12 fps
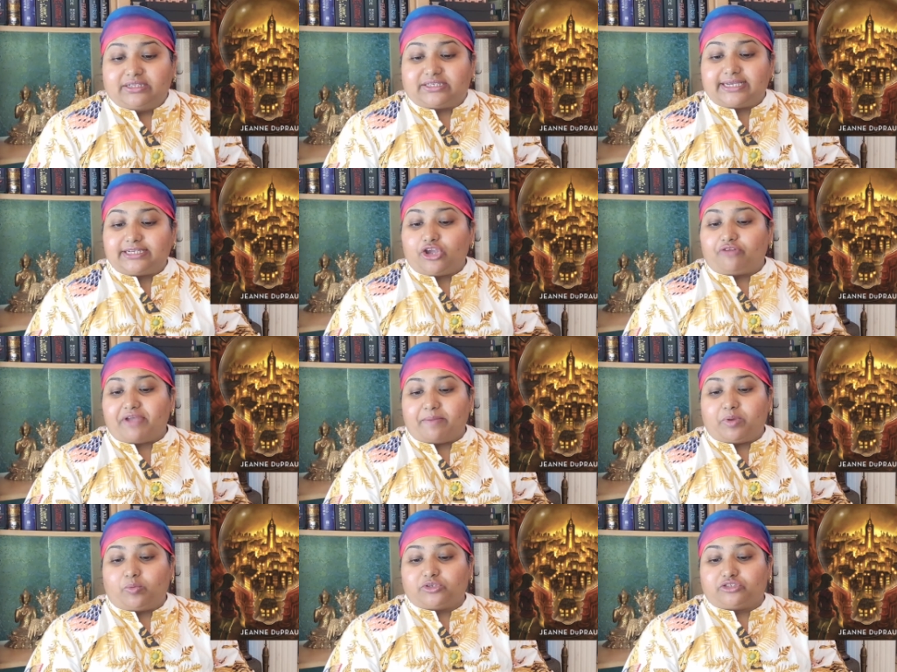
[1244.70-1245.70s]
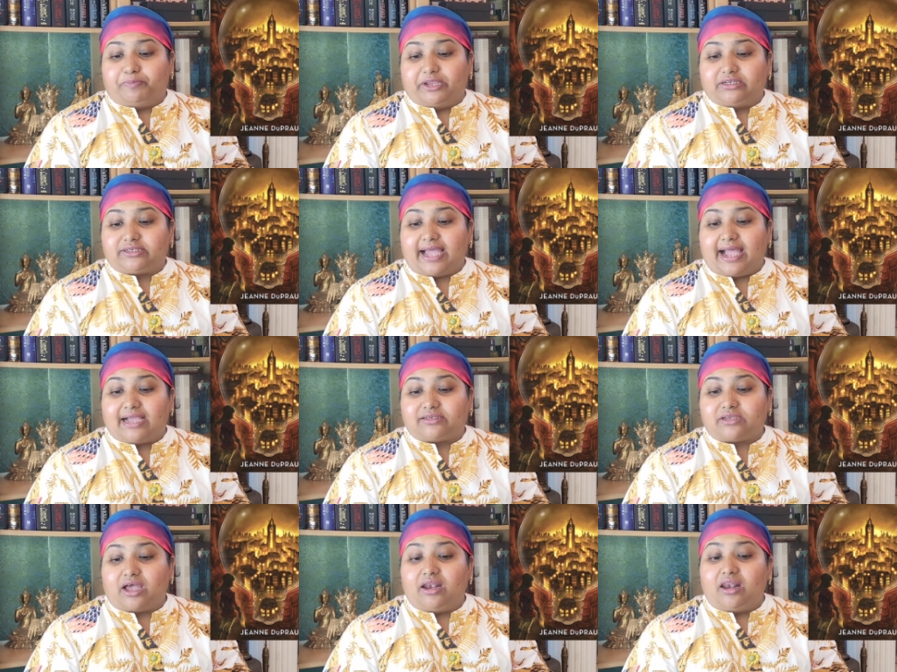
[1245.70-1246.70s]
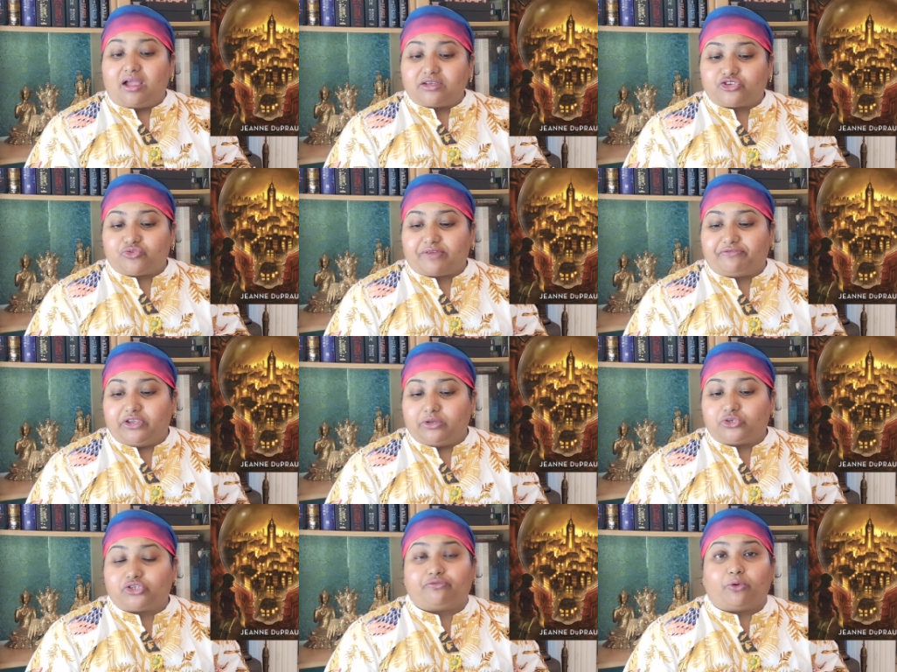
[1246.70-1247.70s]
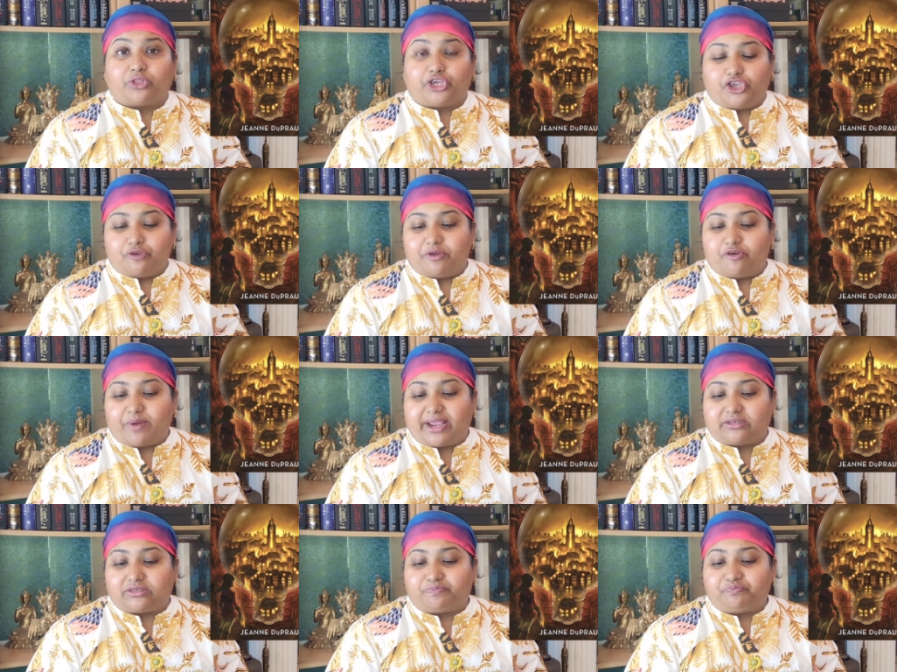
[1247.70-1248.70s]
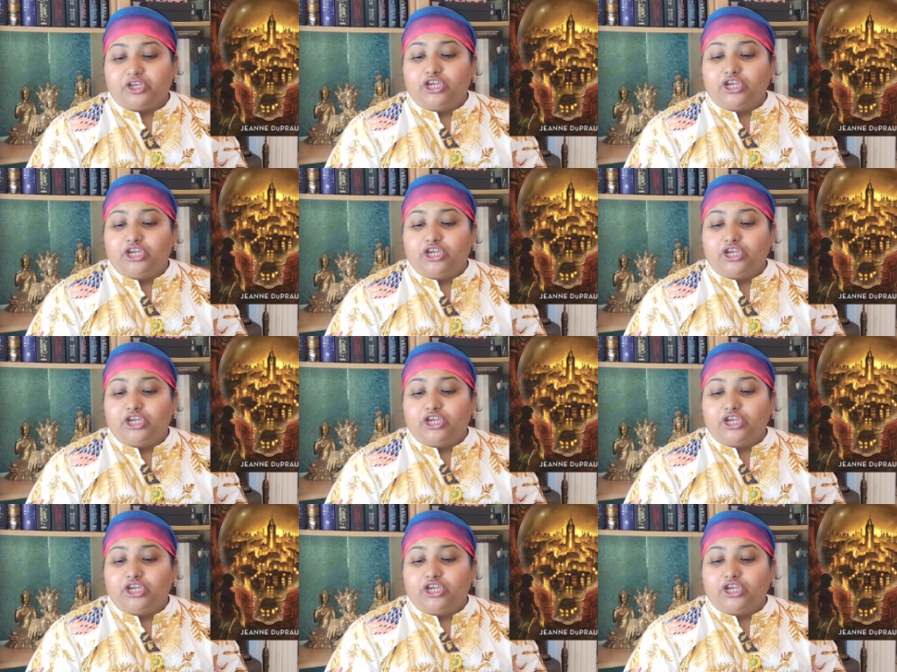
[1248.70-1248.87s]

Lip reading: The city of Ember was built as a last refuge for the human race.